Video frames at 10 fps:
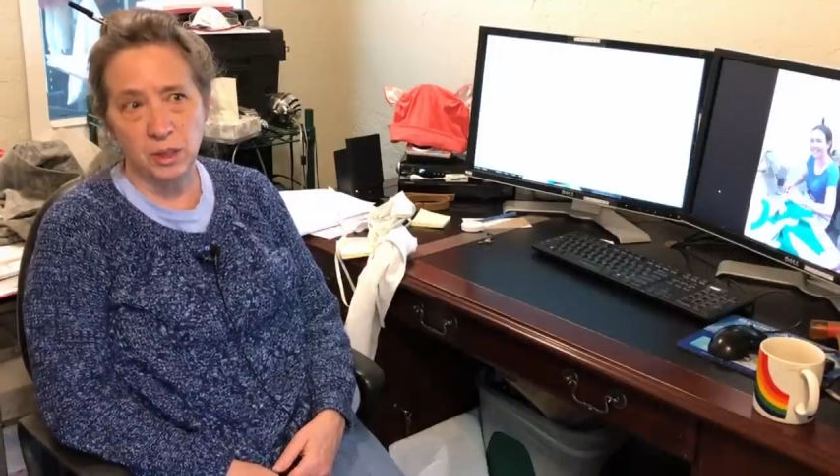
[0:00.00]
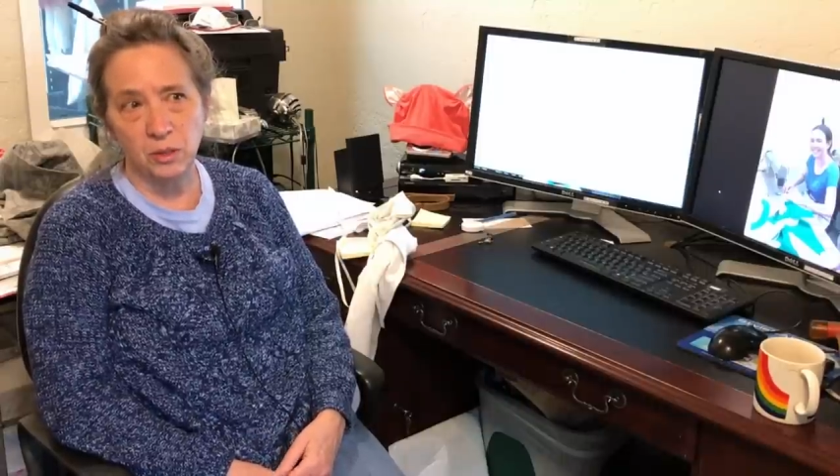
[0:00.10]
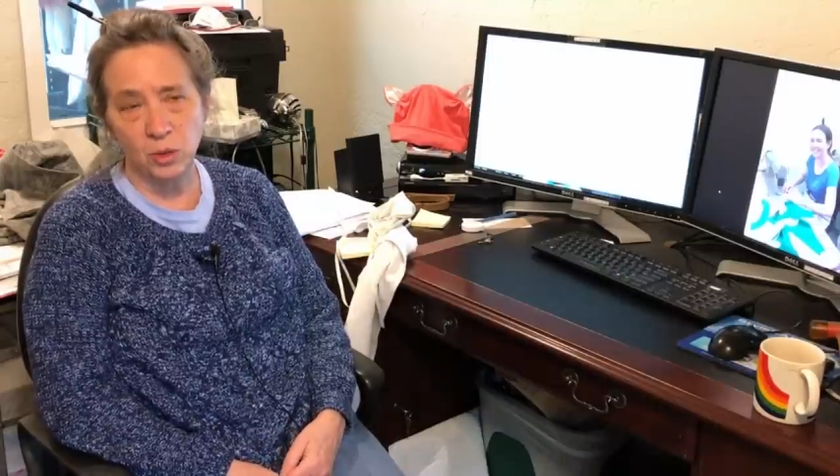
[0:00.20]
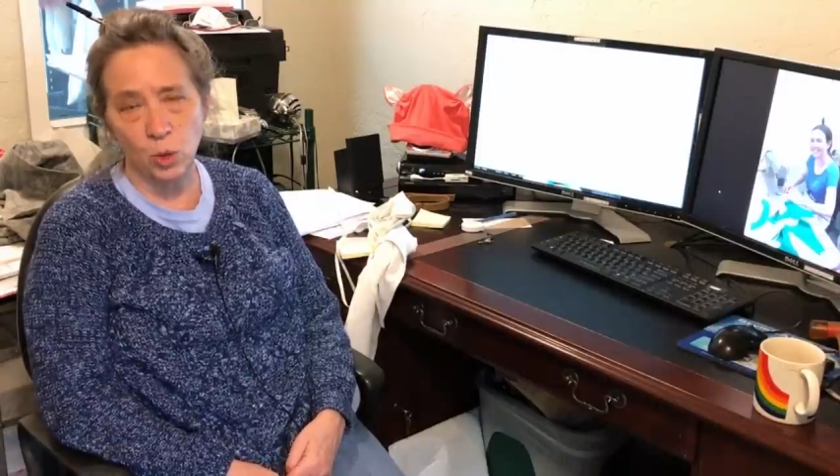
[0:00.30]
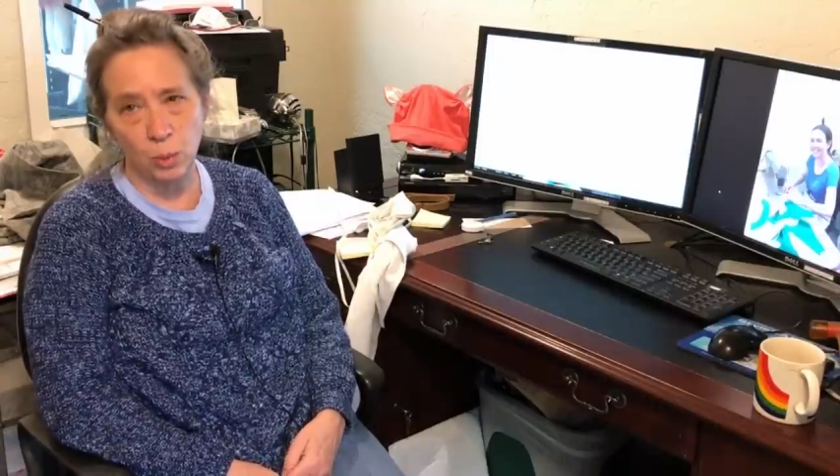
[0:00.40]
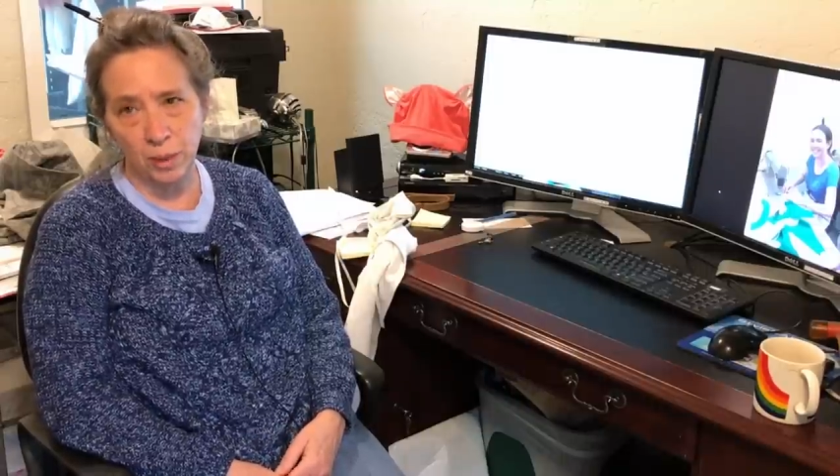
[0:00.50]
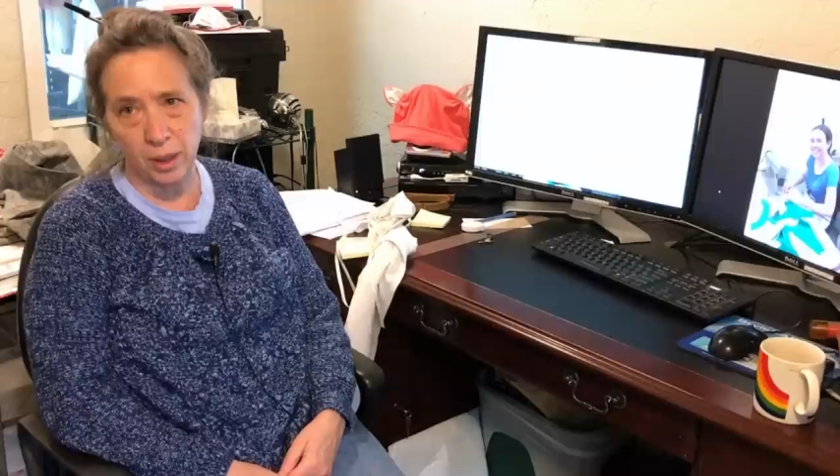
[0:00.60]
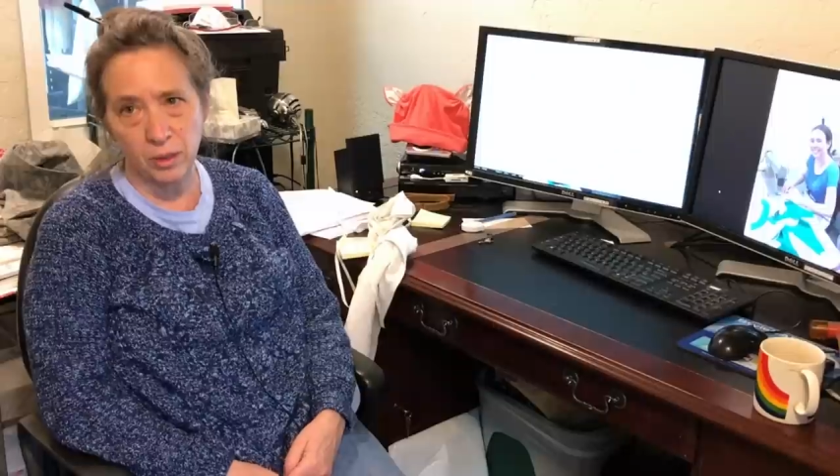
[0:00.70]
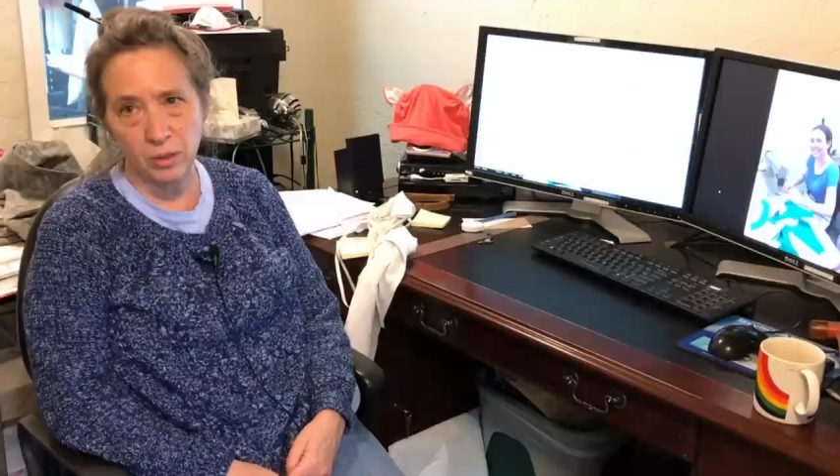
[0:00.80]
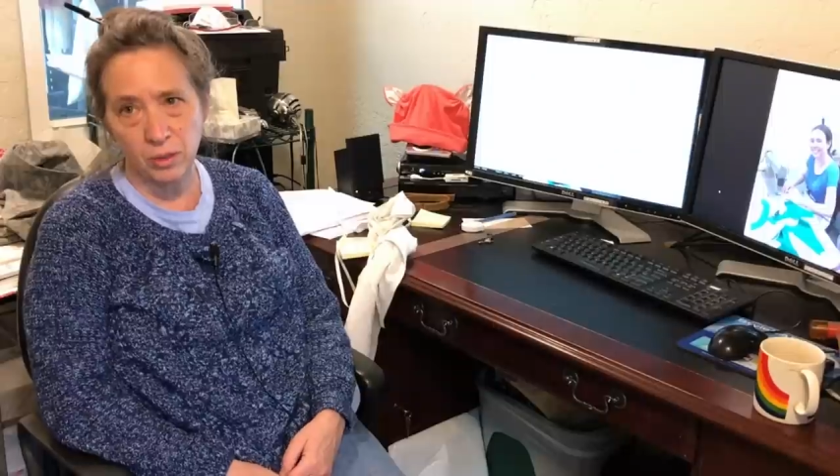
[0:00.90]
kids school
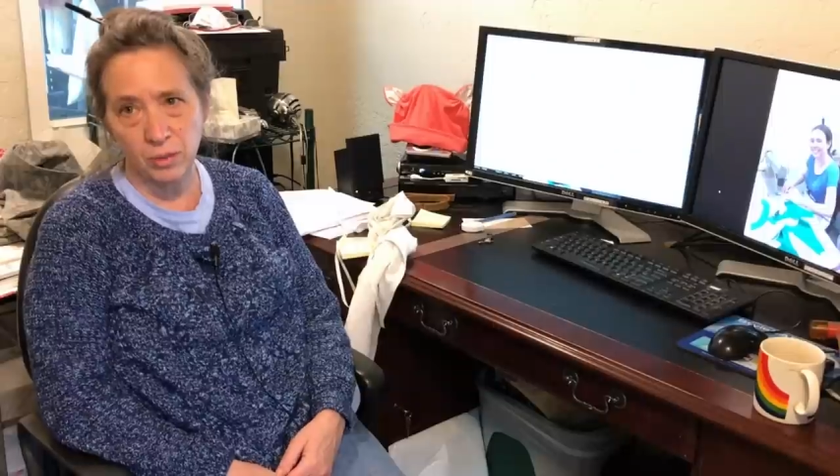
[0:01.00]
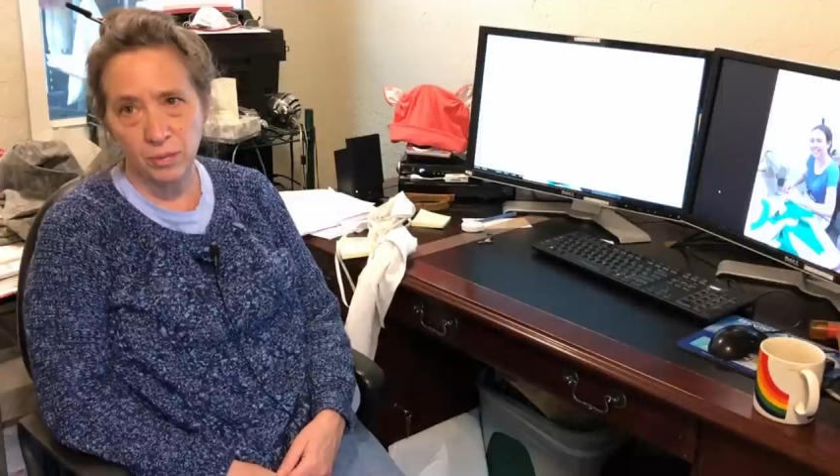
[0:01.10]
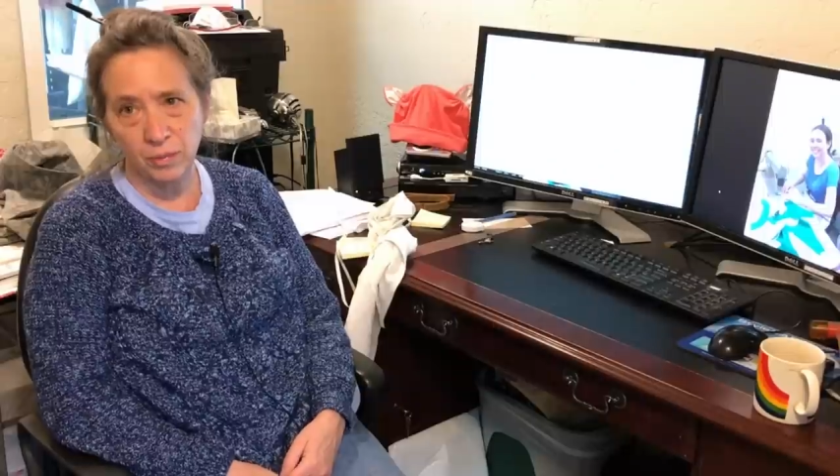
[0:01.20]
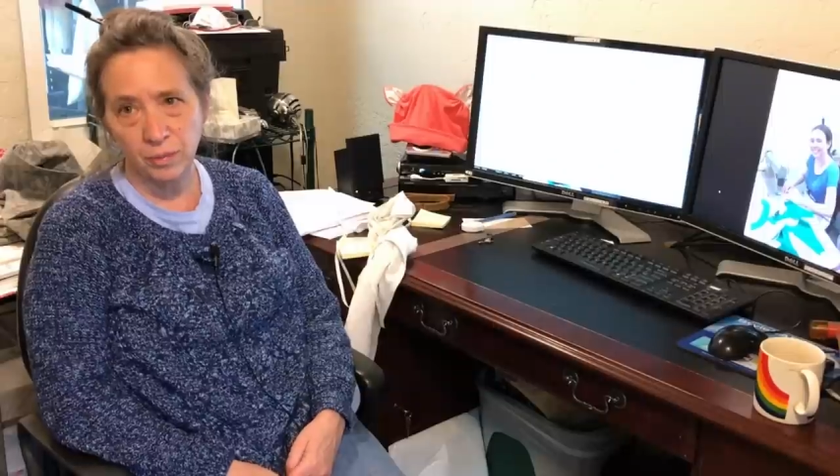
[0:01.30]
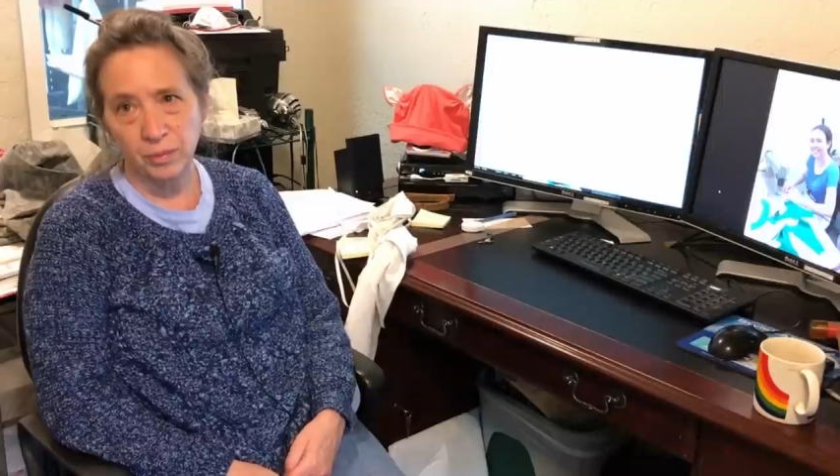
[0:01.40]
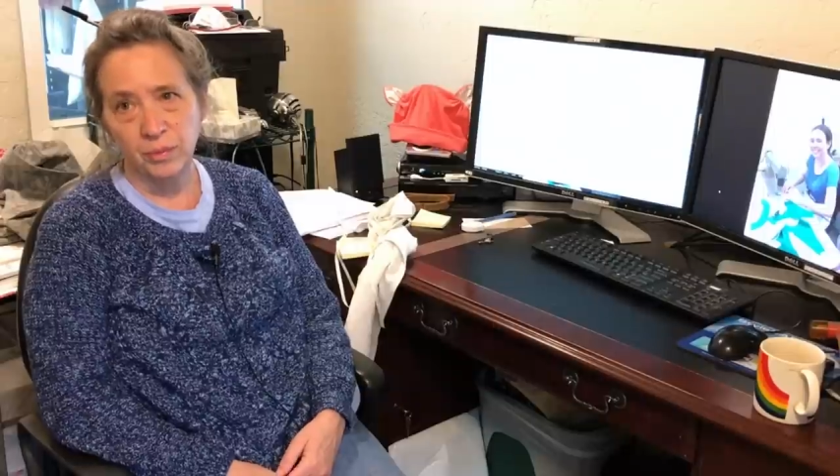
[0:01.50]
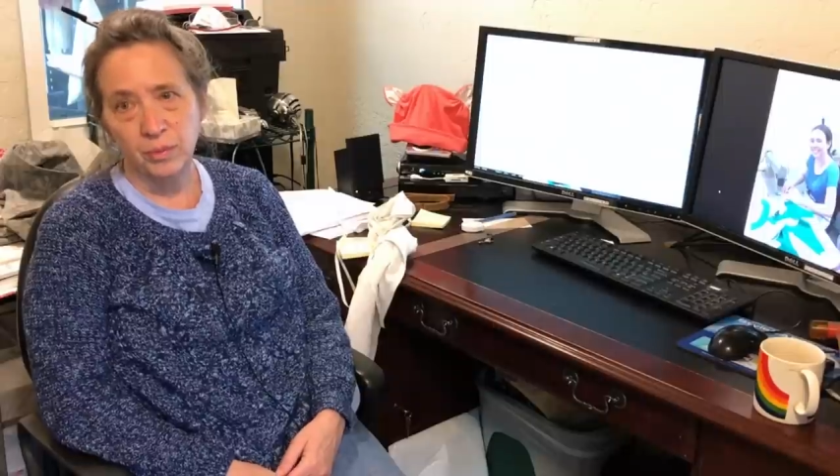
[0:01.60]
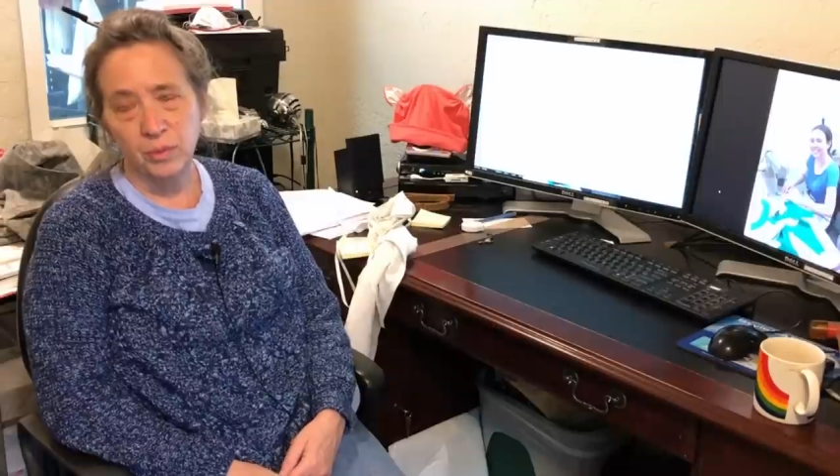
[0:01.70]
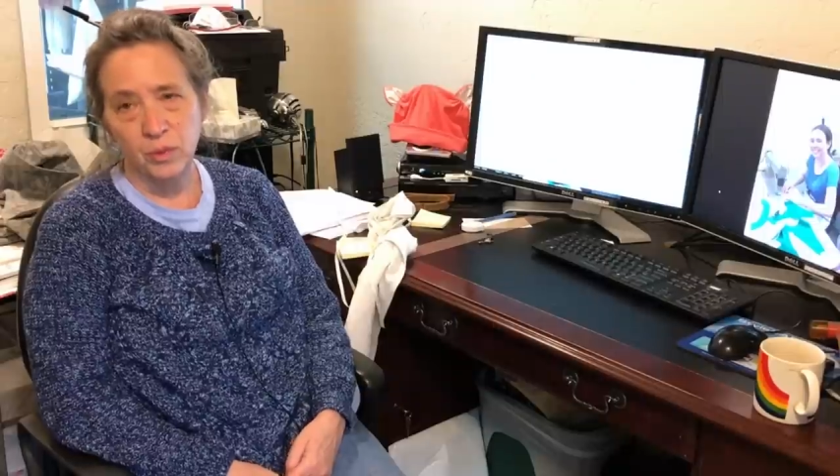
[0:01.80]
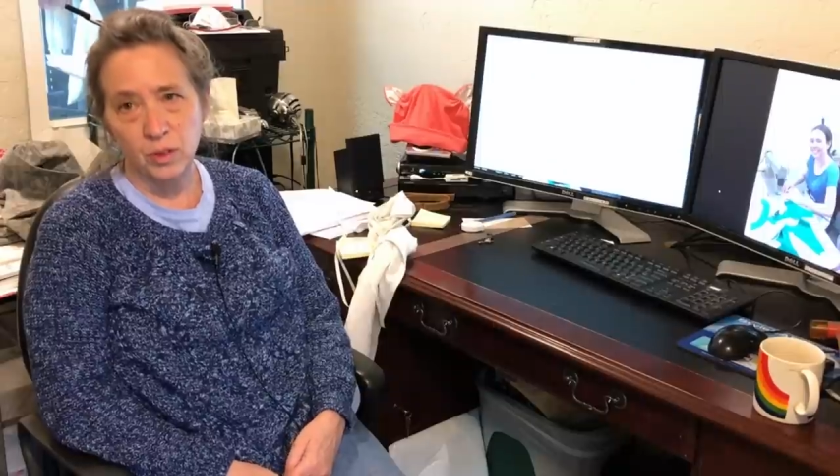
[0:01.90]
pants. Mm -hmm.